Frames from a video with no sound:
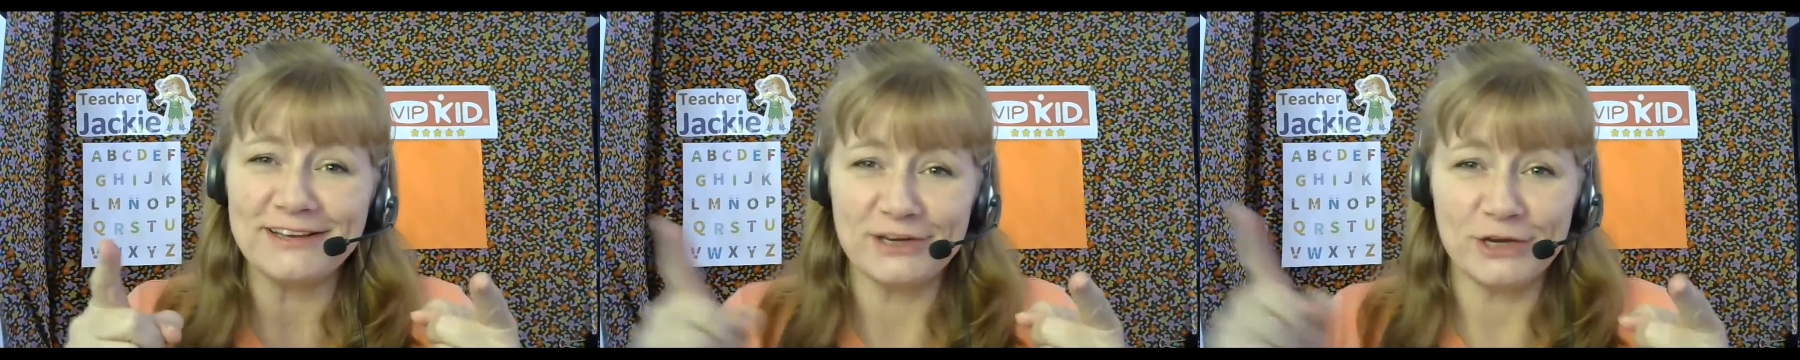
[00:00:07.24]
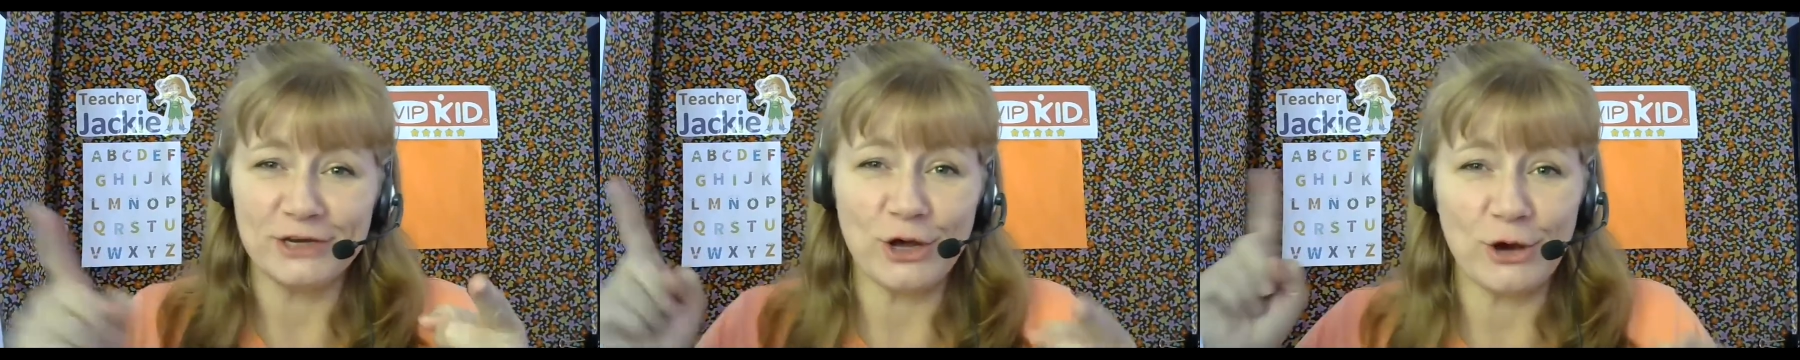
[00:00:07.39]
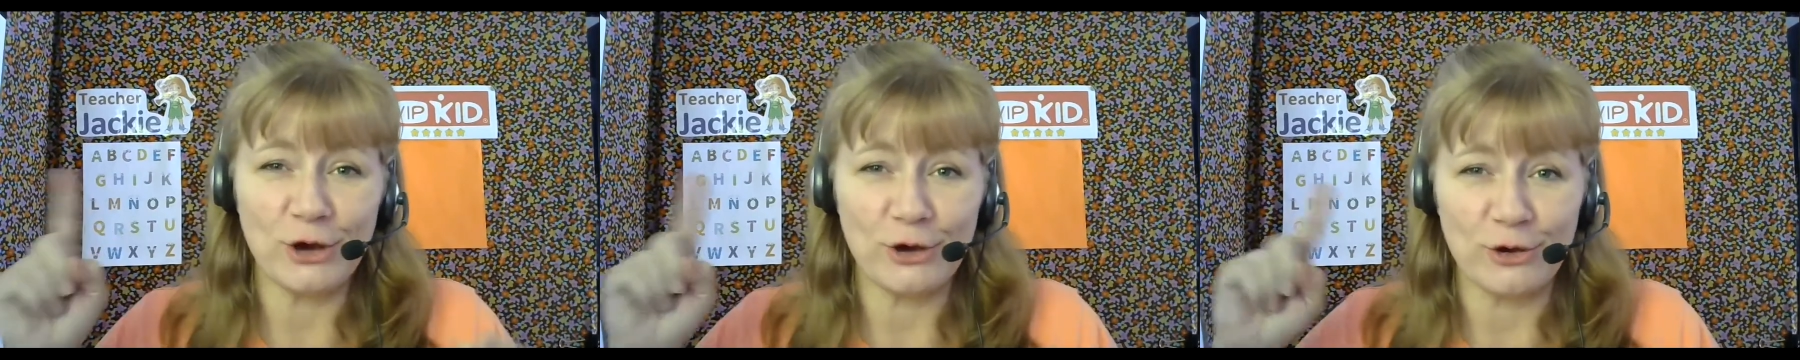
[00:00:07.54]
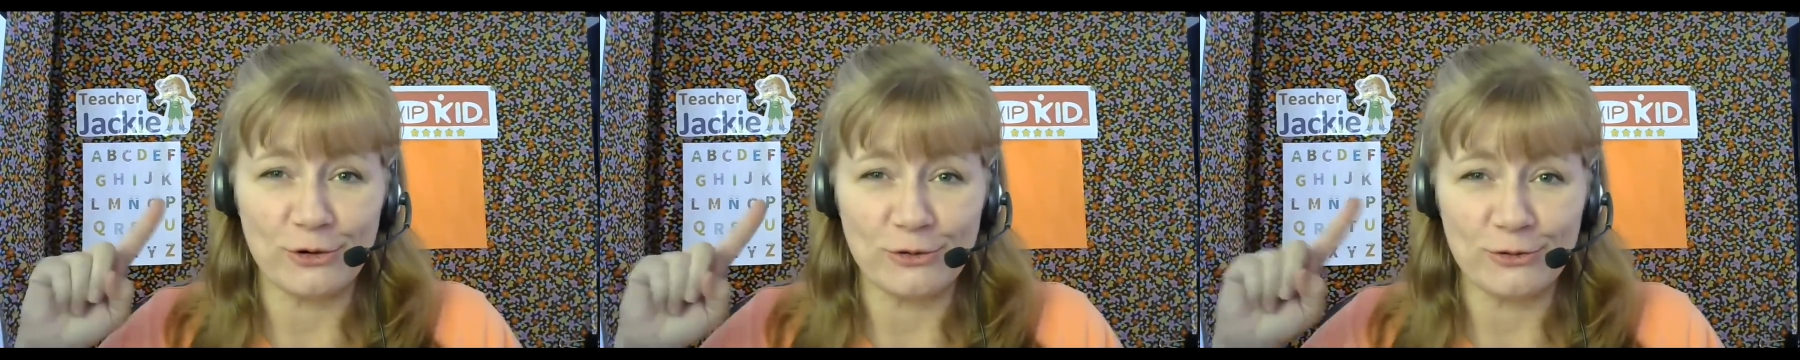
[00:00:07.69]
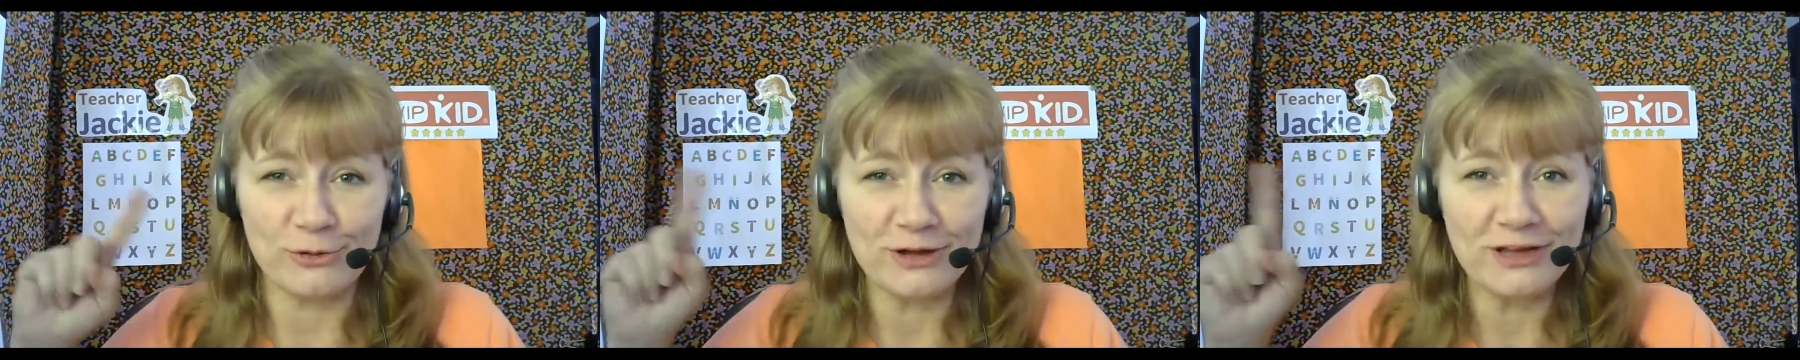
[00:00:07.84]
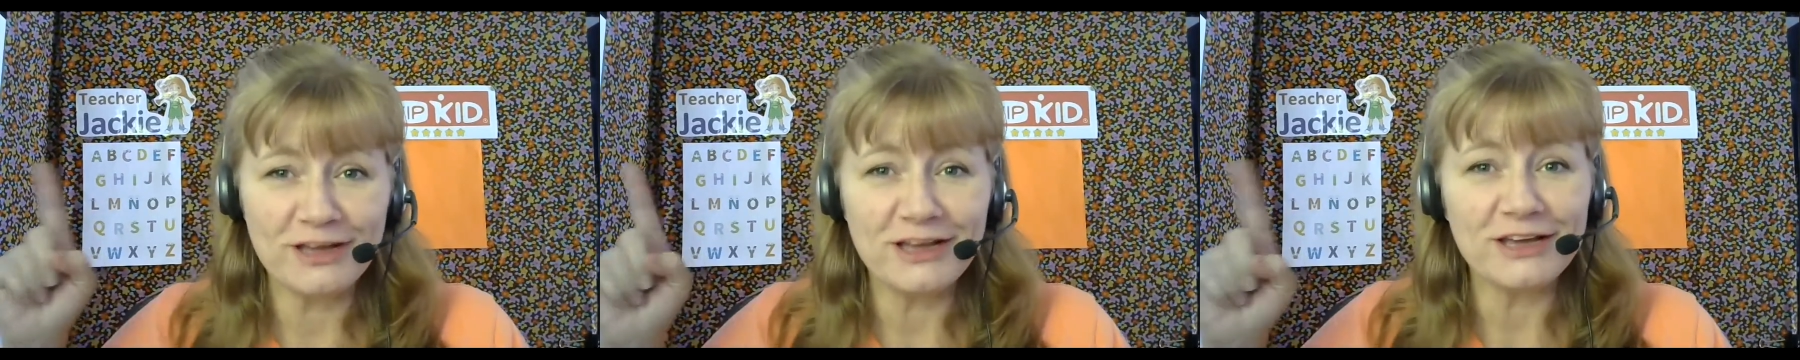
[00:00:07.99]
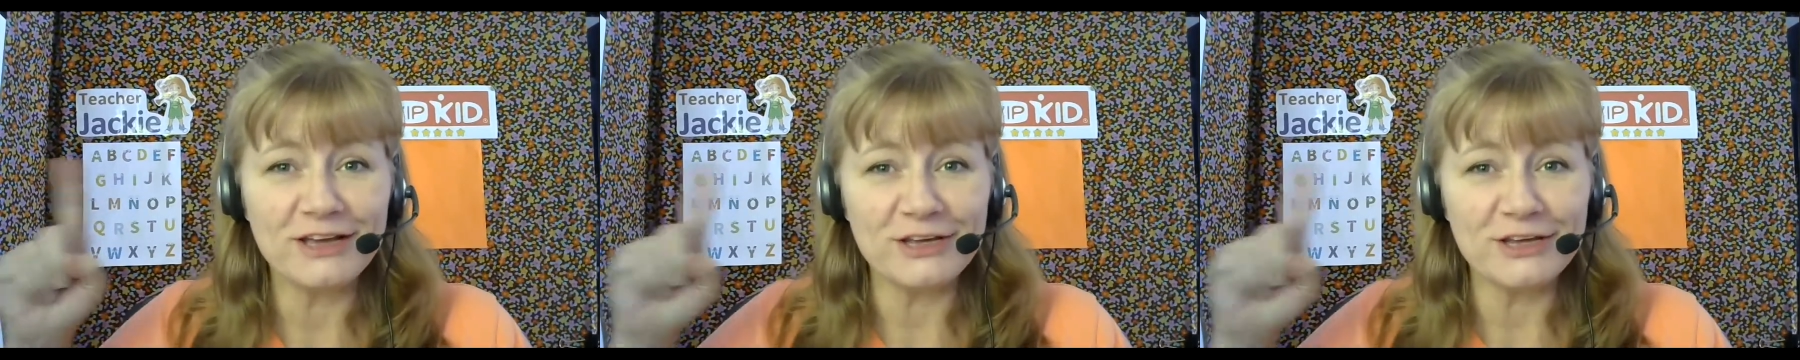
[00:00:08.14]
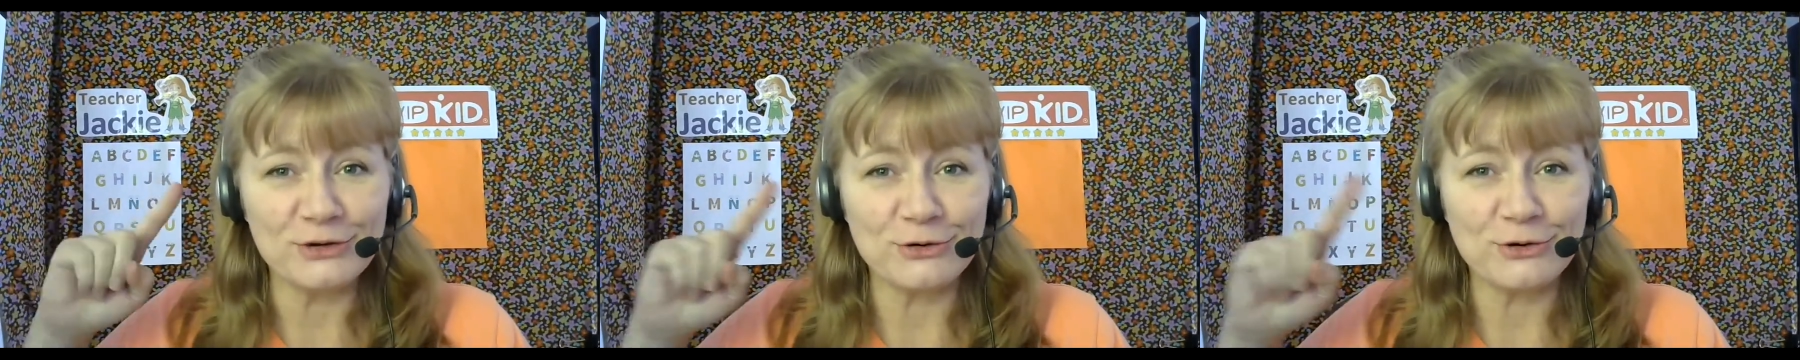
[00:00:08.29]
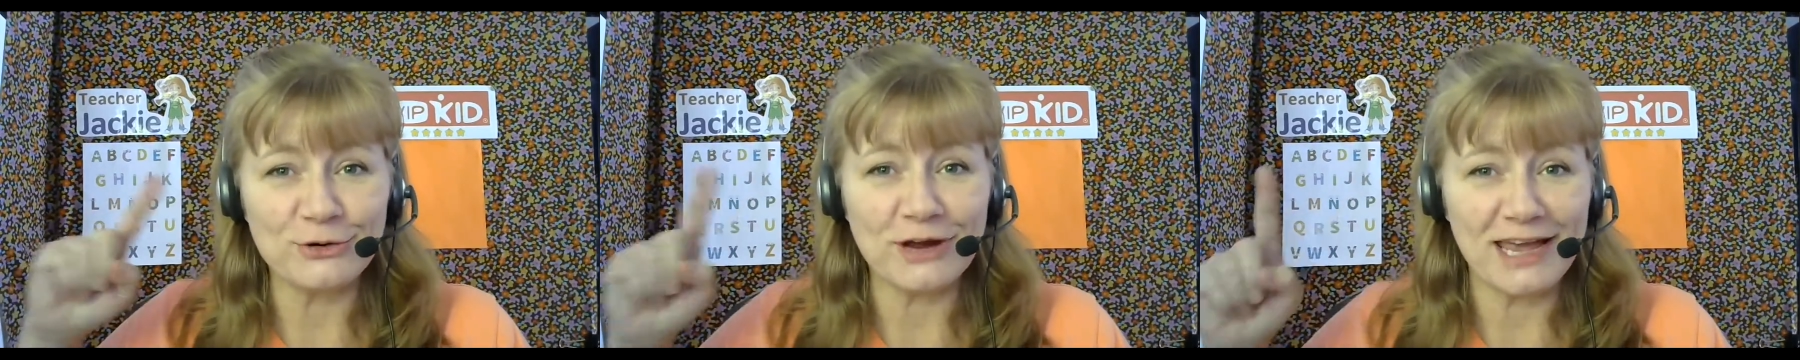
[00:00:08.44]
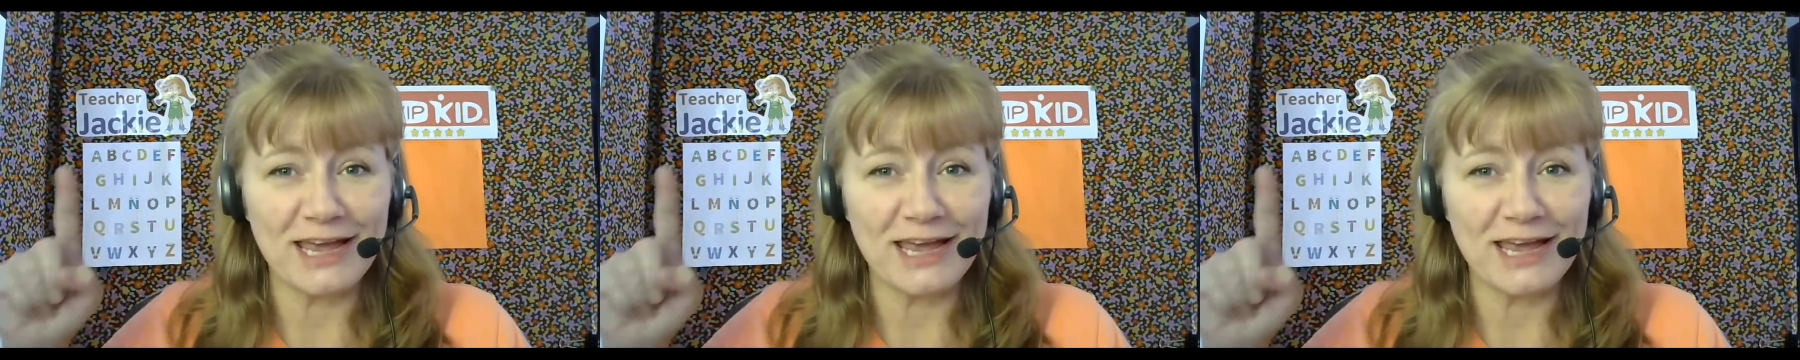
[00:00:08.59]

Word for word: know your